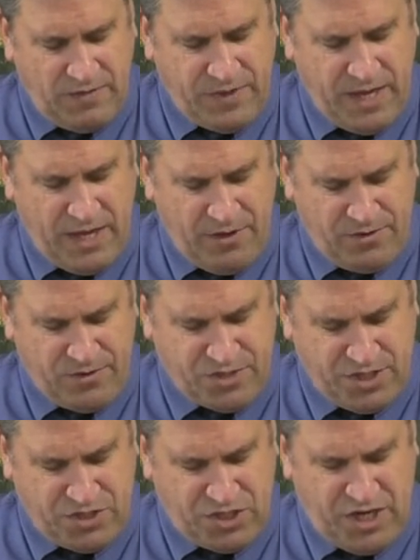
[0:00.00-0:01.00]
of the elders
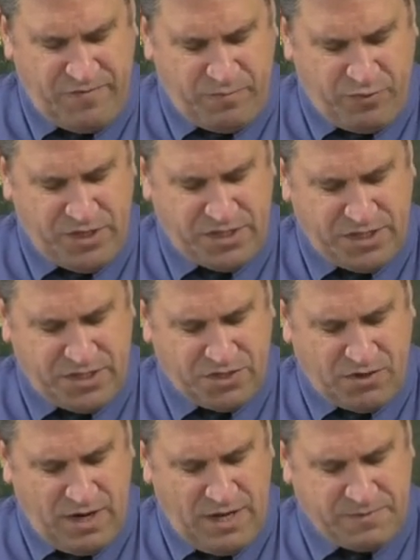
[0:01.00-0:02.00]
and chief priests and
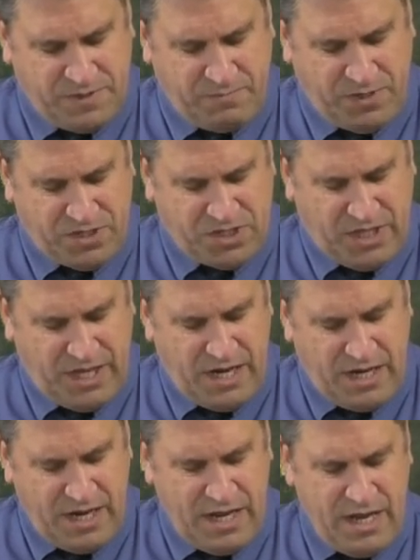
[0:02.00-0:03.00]
scribes and be
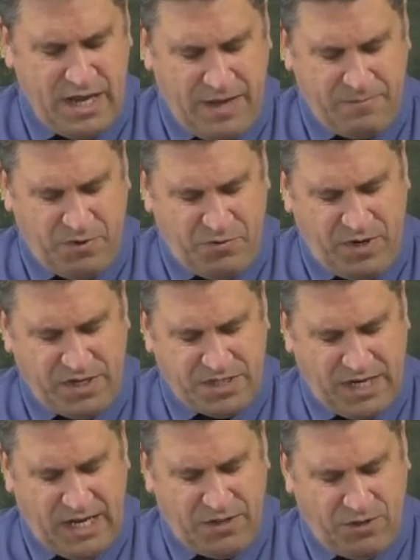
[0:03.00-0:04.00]
slain and be raised
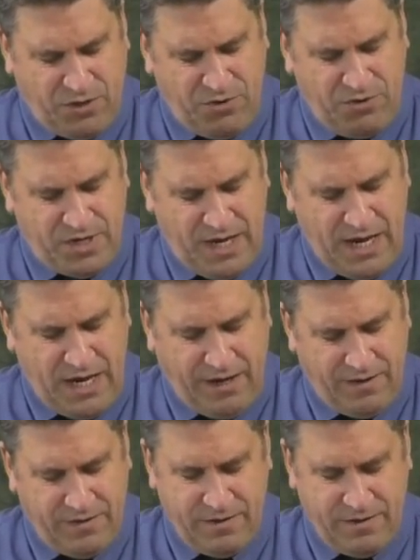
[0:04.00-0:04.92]
again the third day.